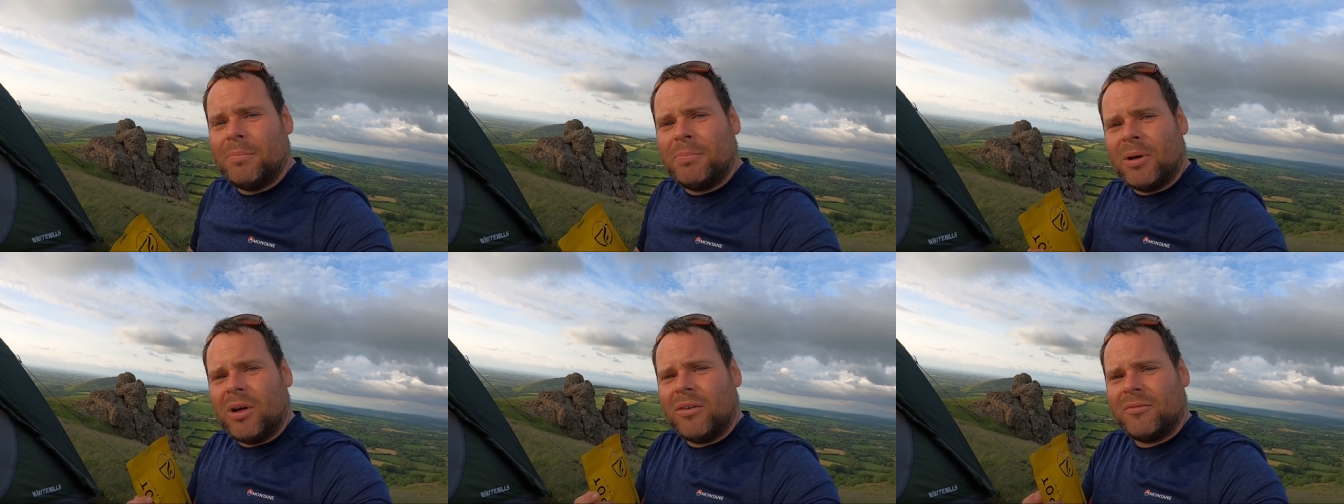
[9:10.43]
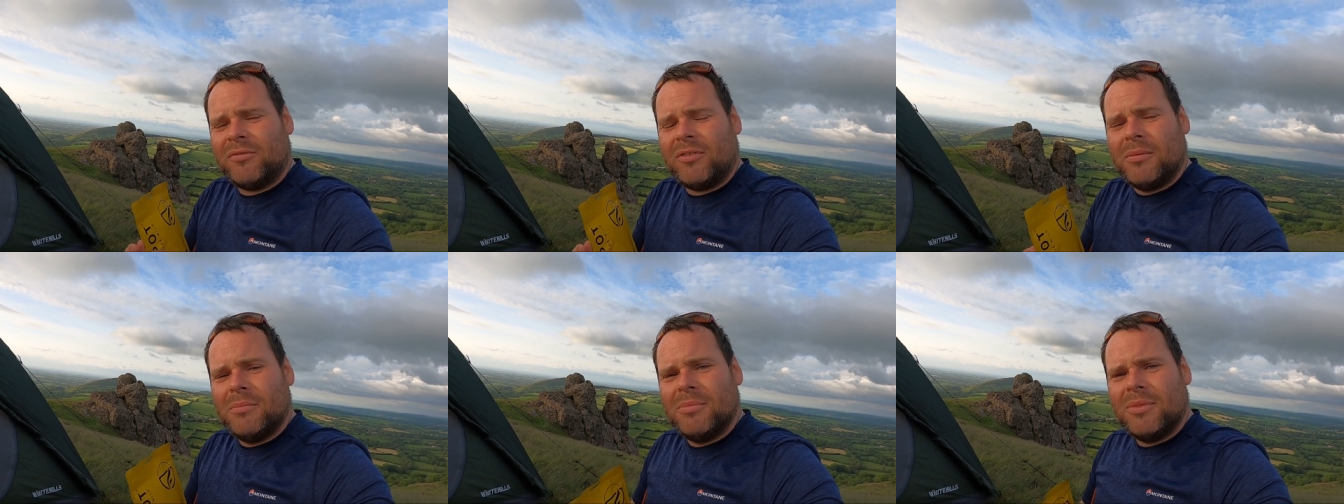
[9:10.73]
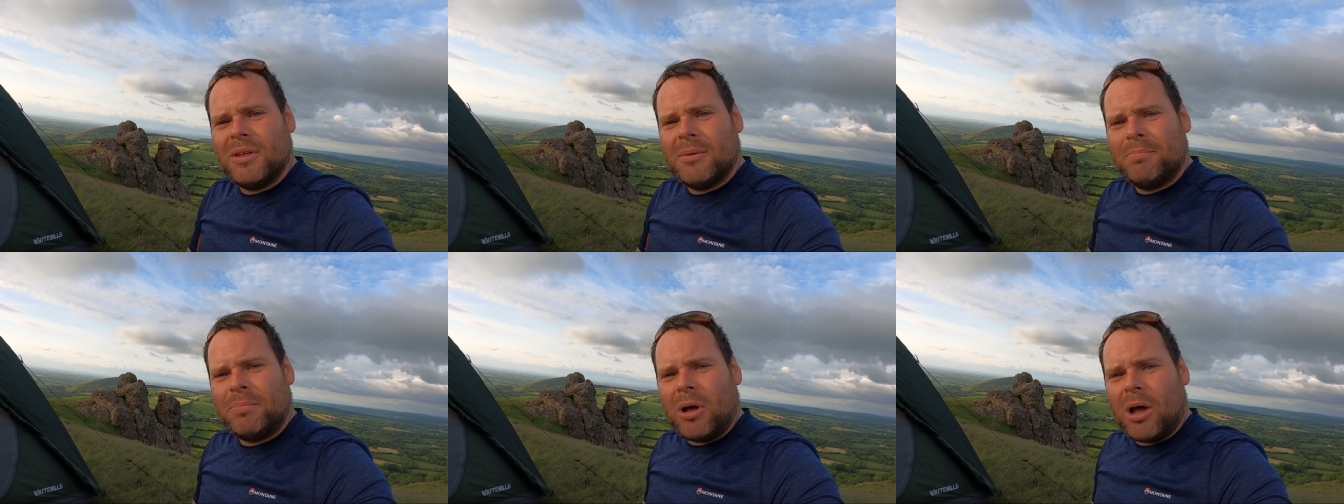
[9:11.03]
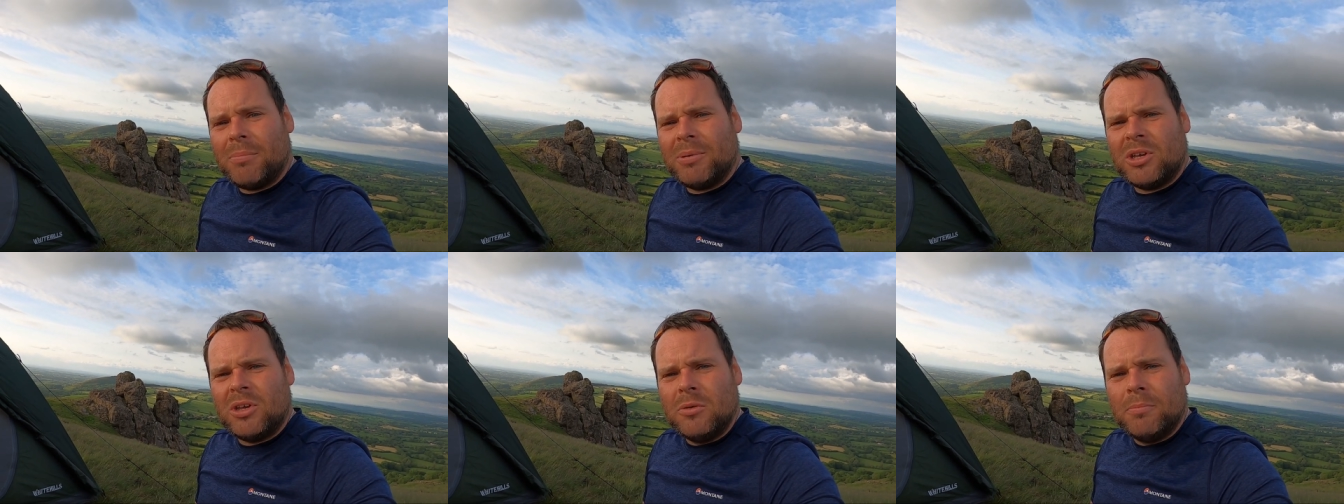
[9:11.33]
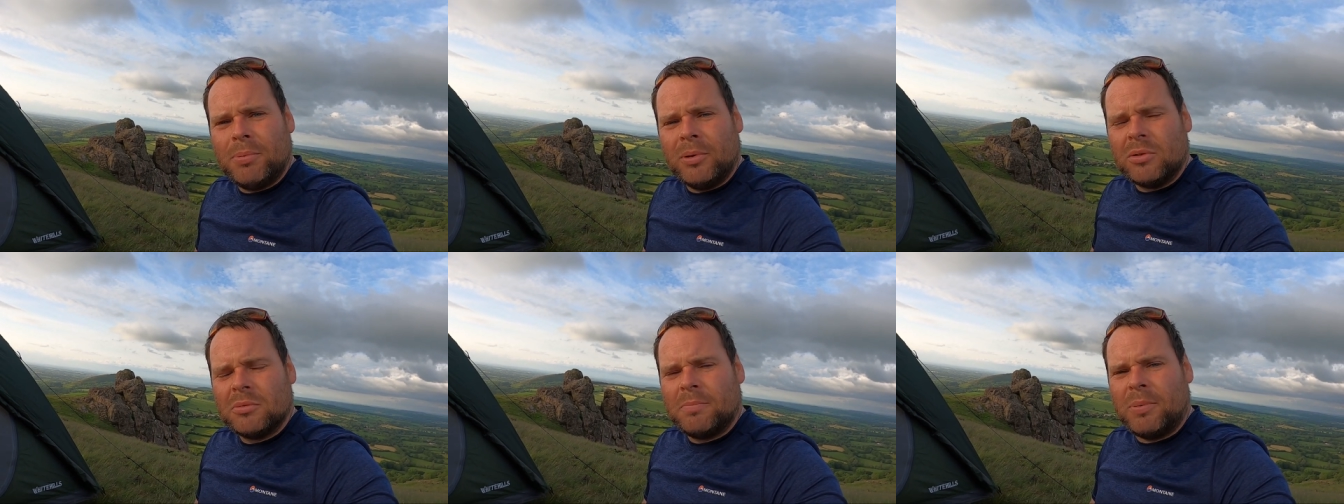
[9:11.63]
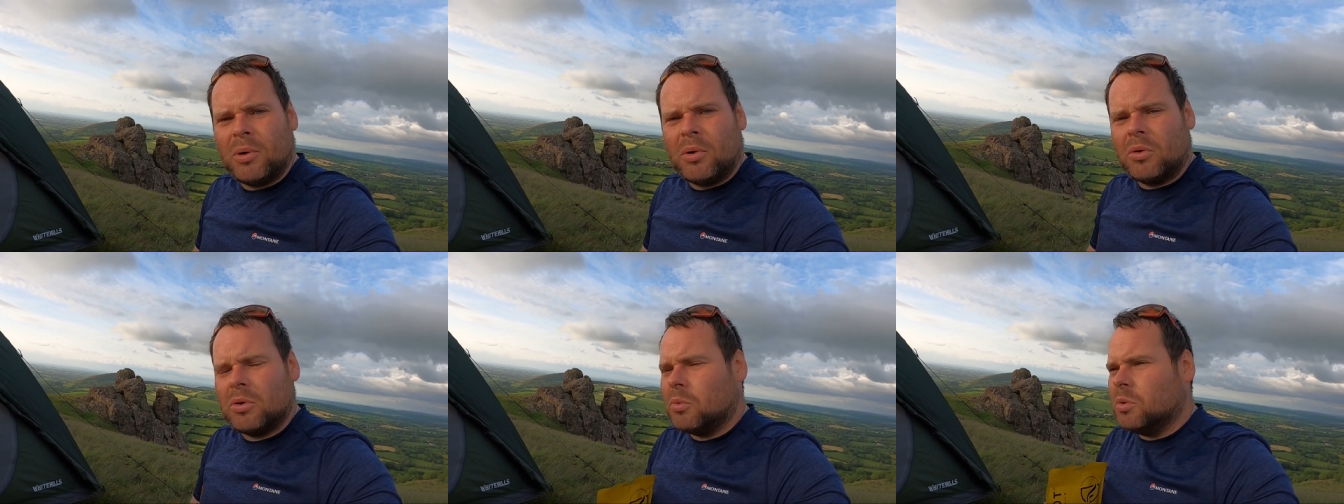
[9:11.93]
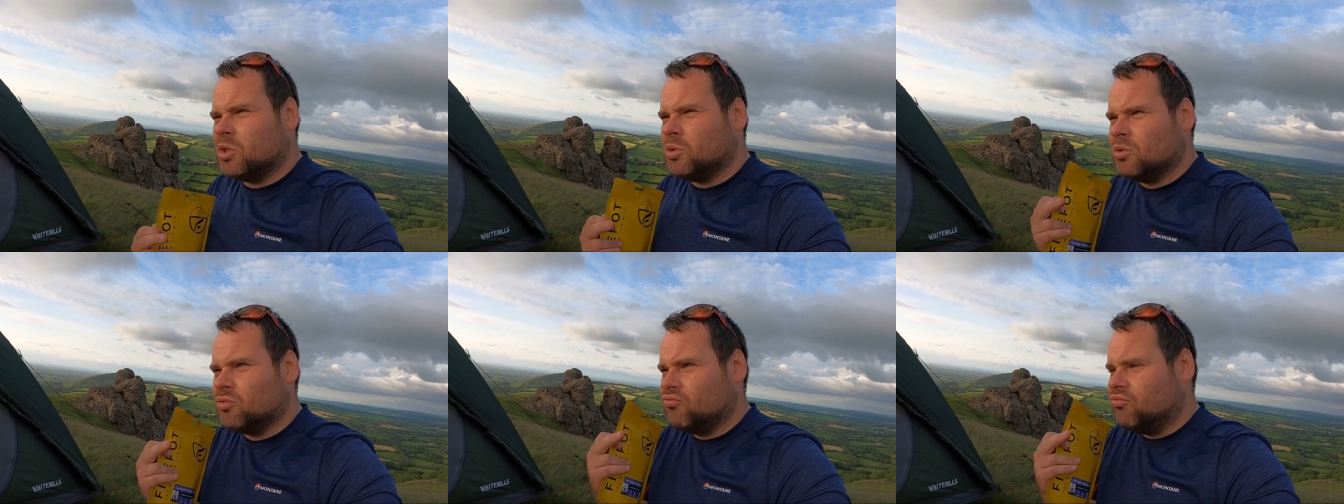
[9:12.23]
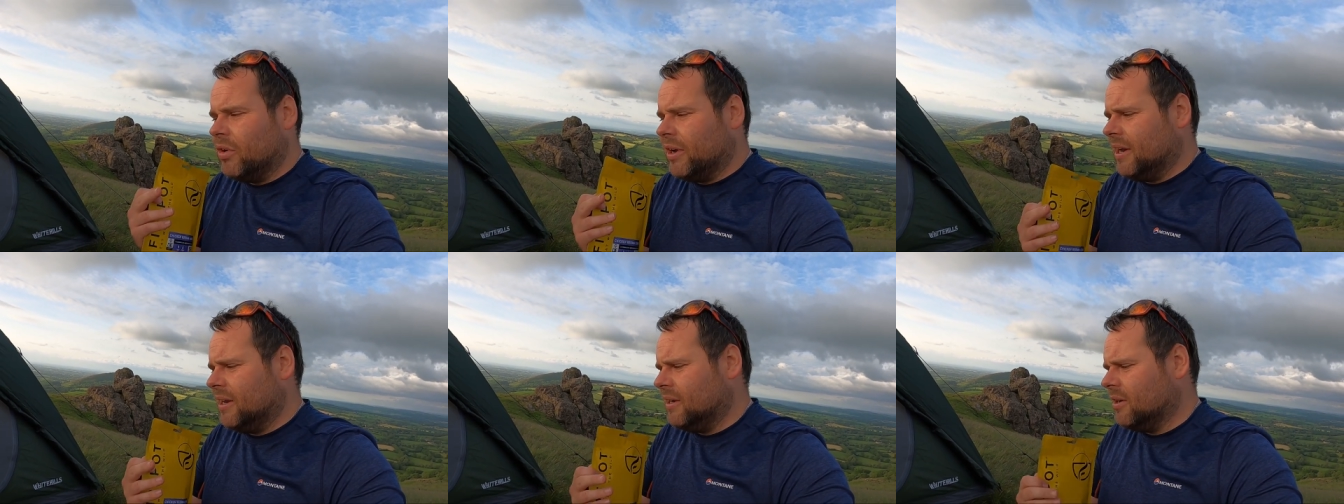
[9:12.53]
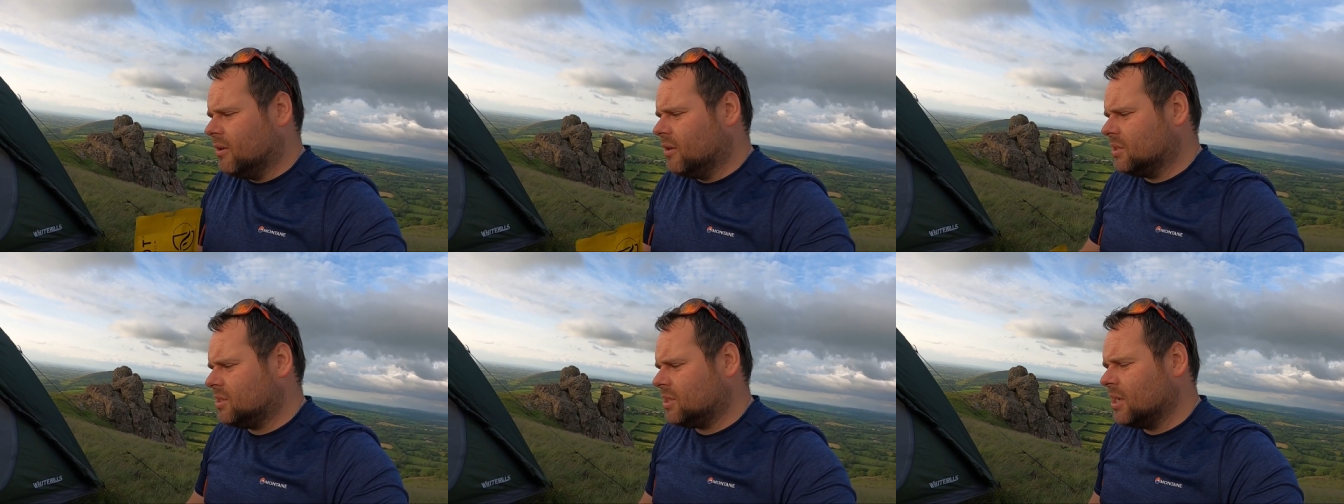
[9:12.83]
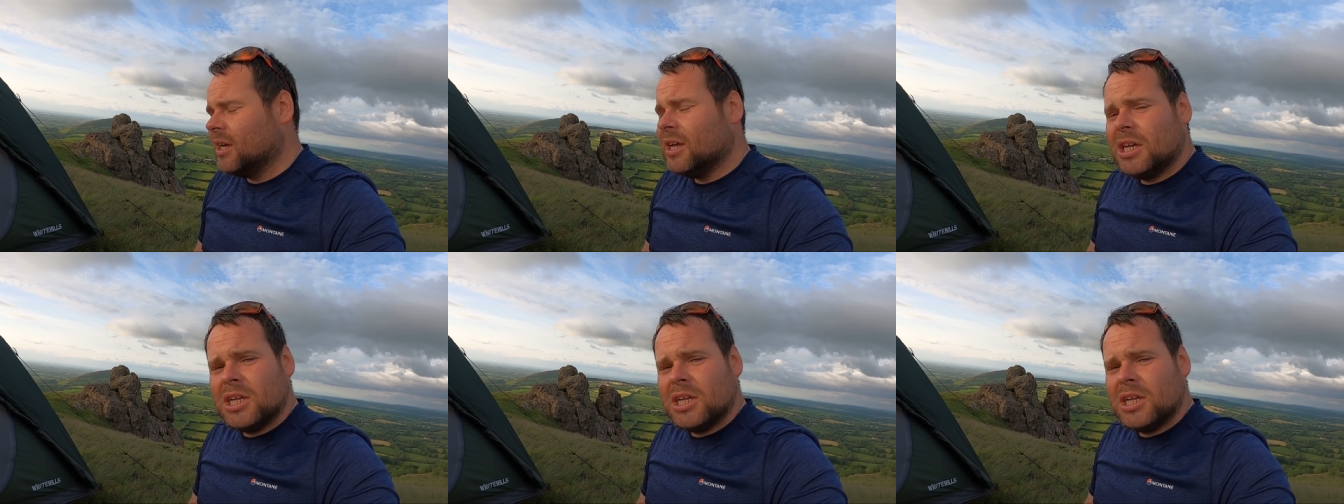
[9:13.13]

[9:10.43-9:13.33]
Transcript: apart from the barbecue pulled pork which was really nice